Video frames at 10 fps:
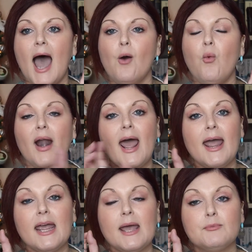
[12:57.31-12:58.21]
What
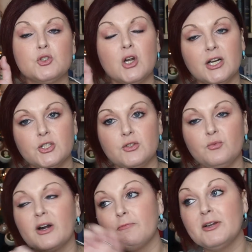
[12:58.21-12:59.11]

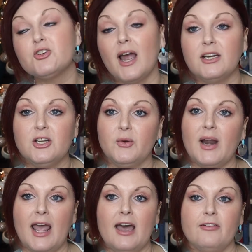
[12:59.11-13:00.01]
I've been trying to do, and
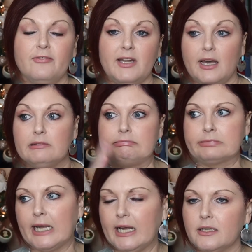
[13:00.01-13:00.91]
I have
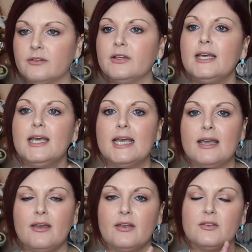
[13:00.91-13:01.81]
done kind of,
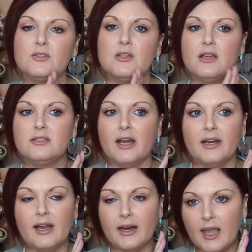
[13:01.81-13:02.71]
is done
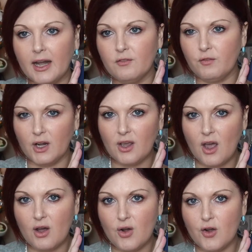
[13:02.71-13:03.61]
a dedicated
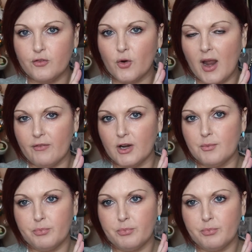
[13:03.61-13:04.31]
video for every